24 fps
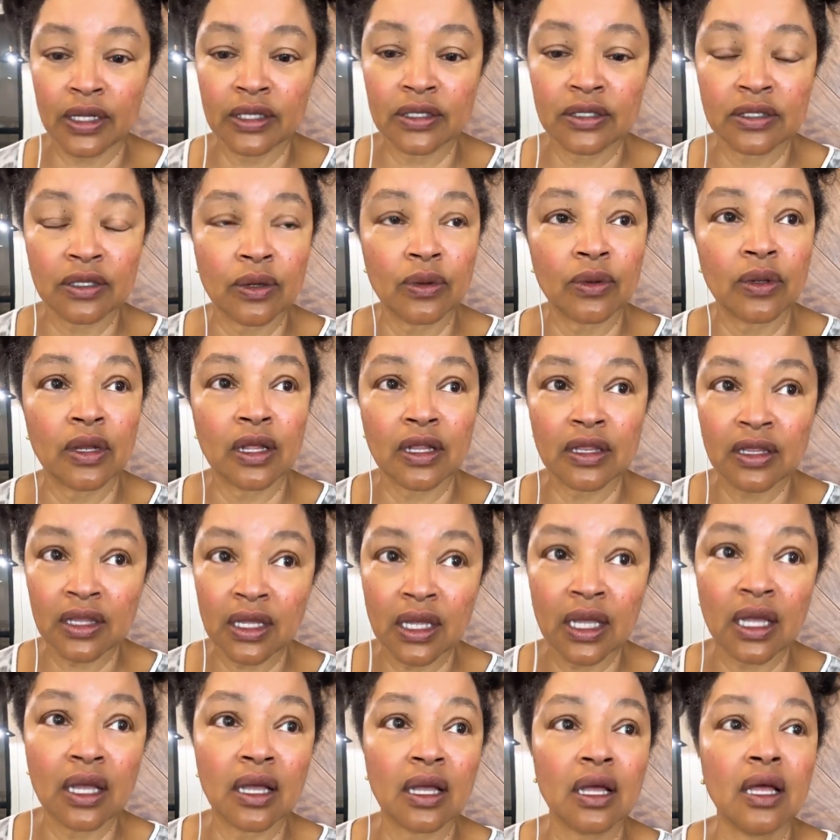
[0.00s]
All right. So
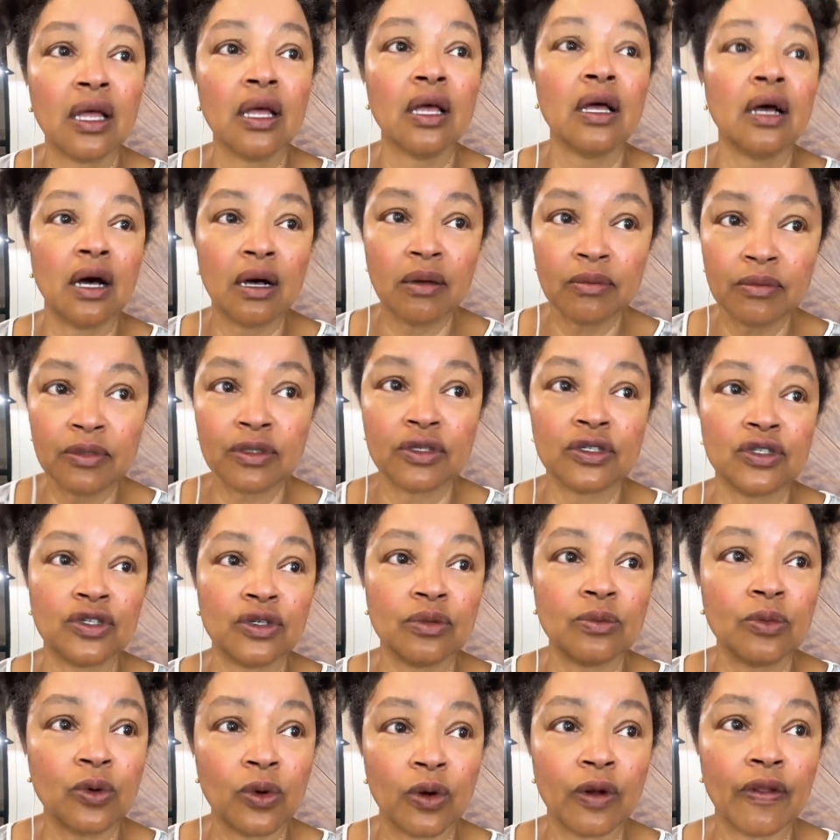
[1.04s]
nothing
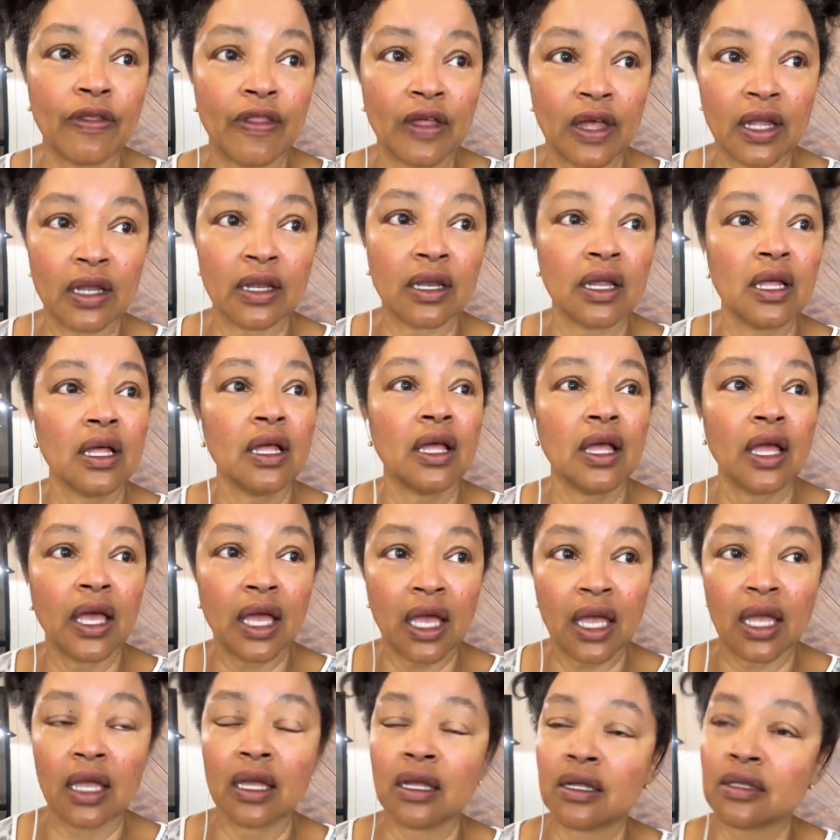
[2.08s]
humbles you more than,
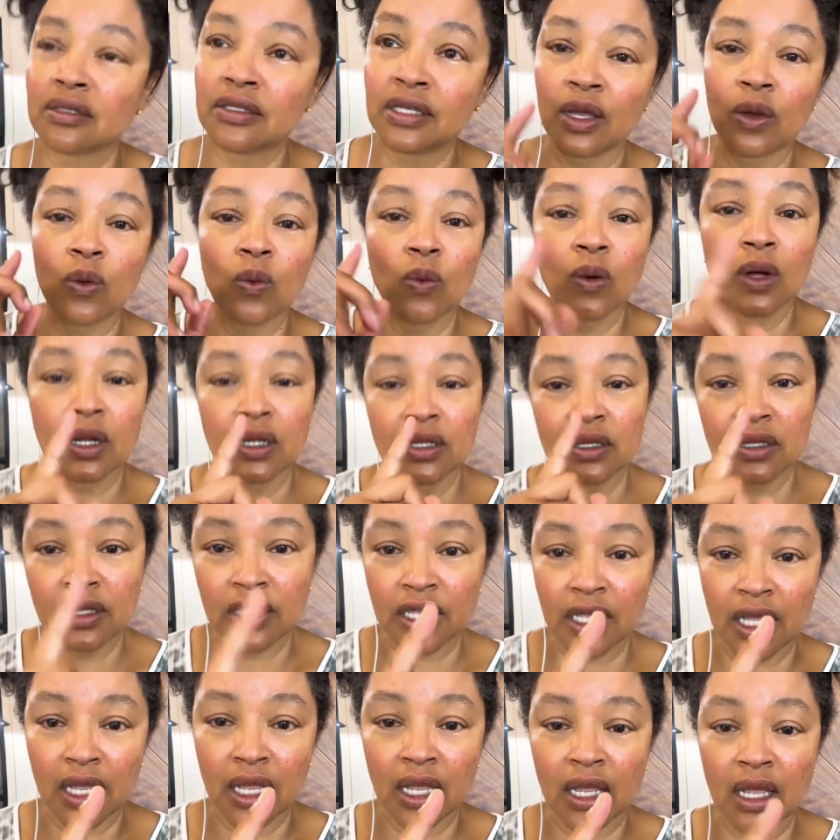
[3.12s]
hey, take
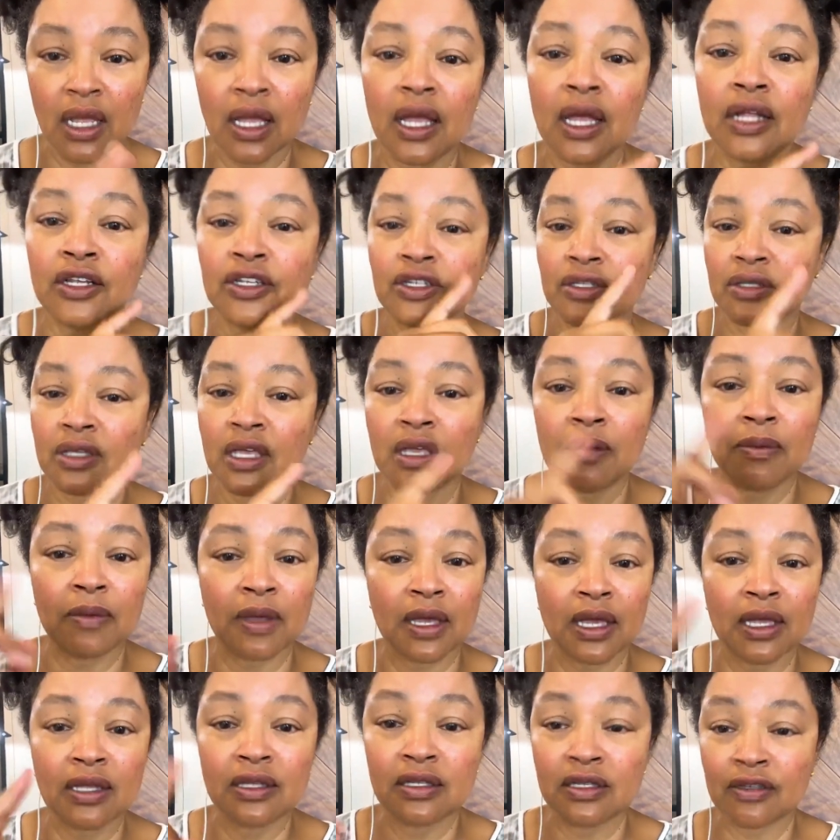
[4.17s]
one thing and just
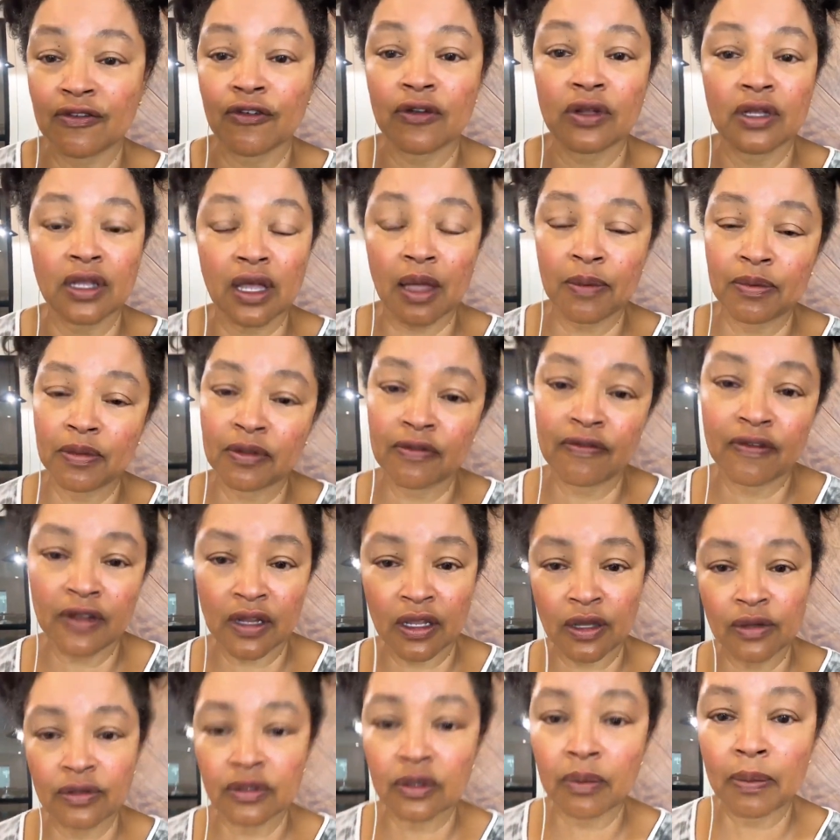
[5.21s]
keep making different
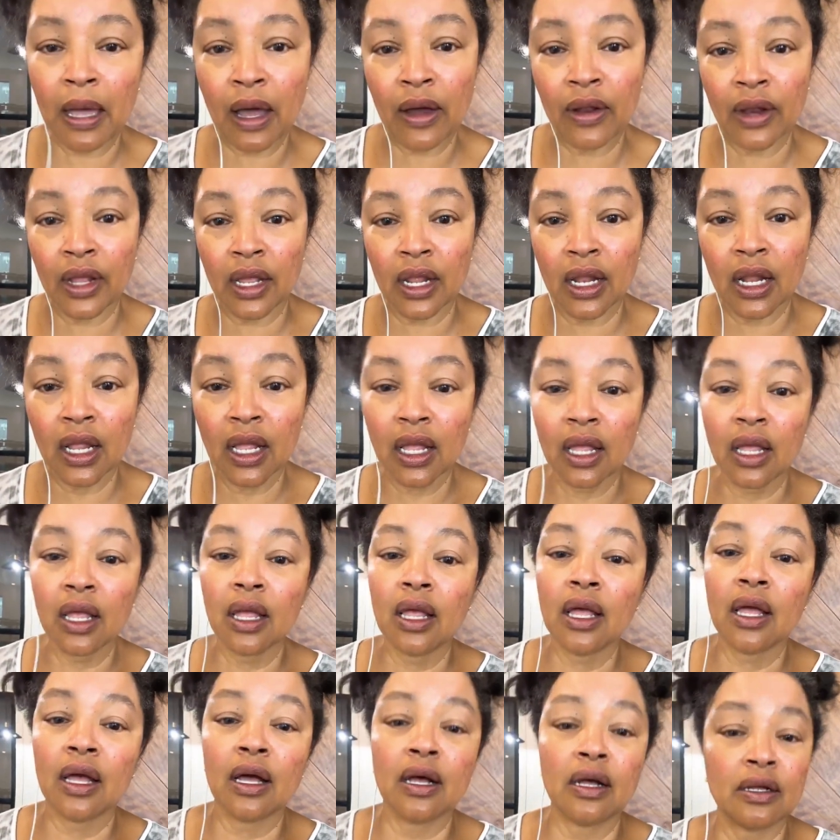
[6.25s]
types of videos about it.
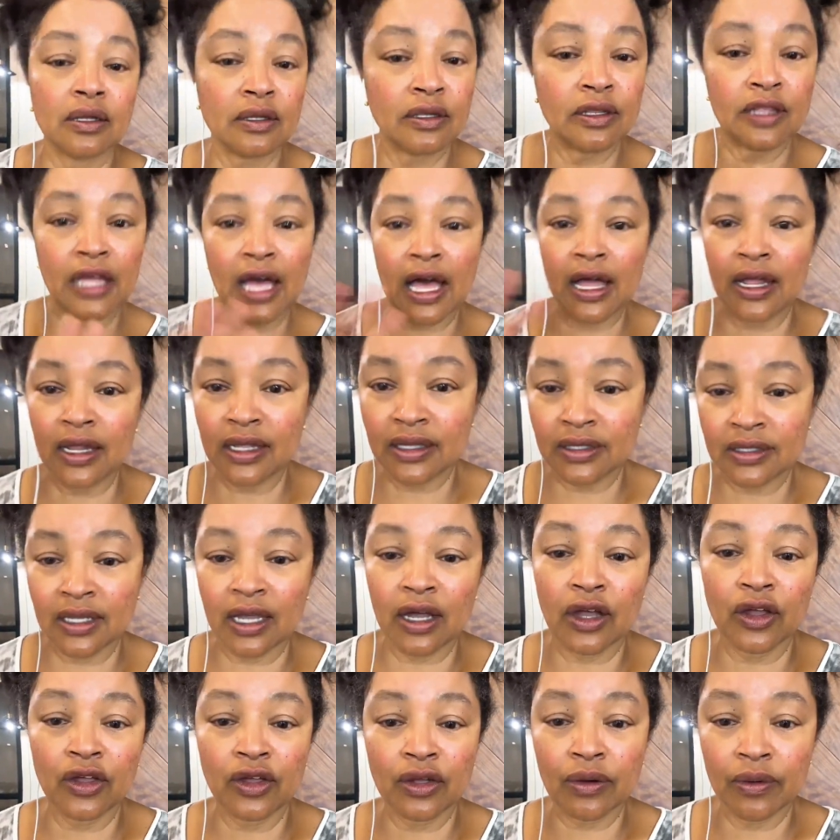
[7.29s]

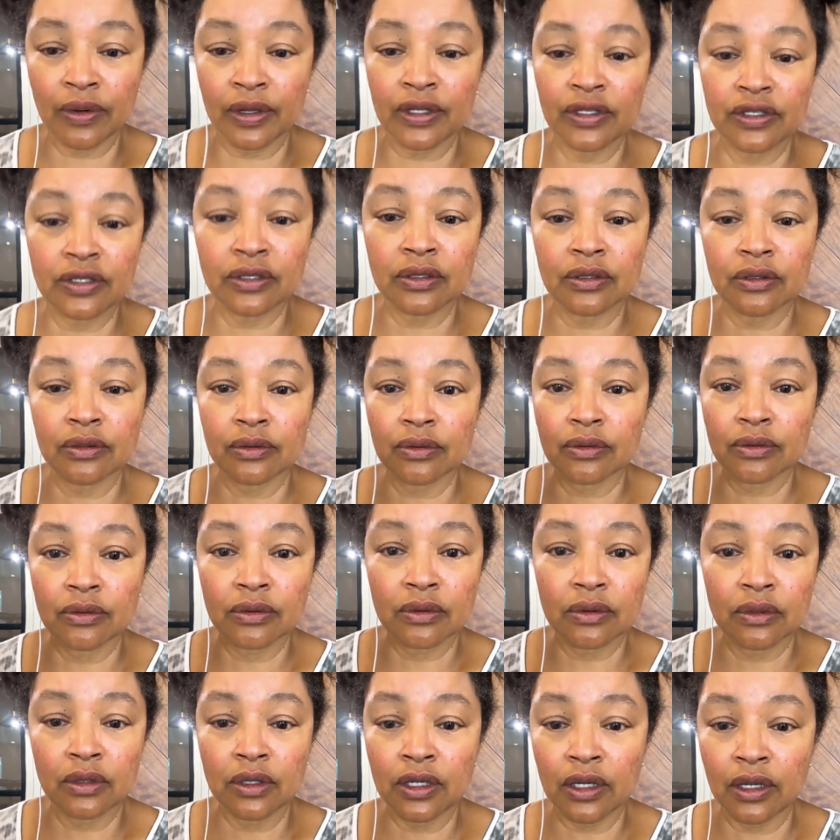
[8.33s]
That is how you're going
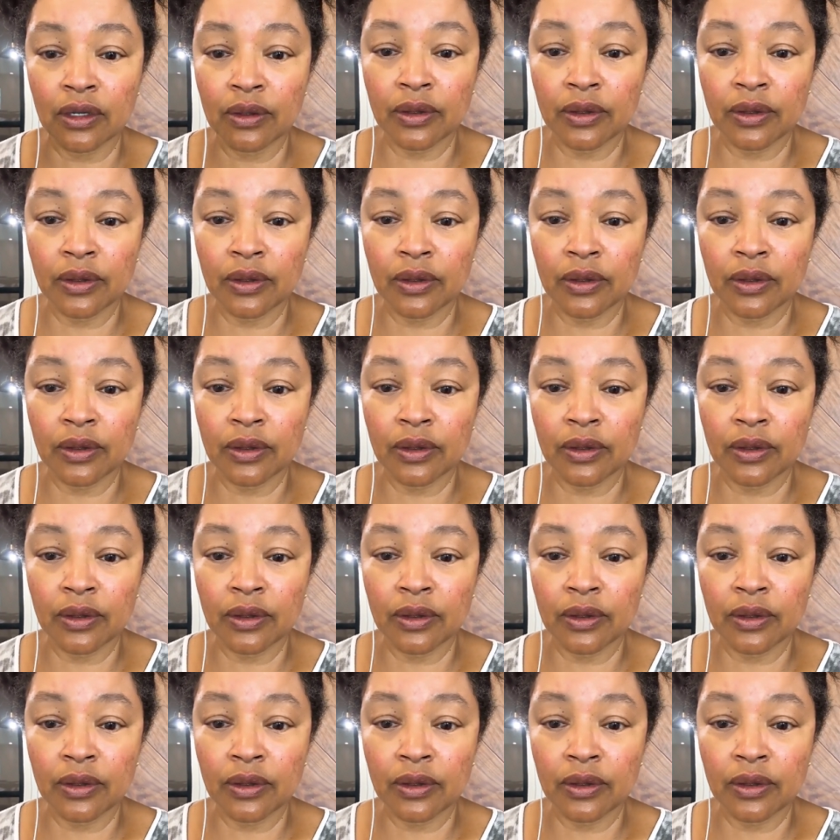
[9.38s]
to,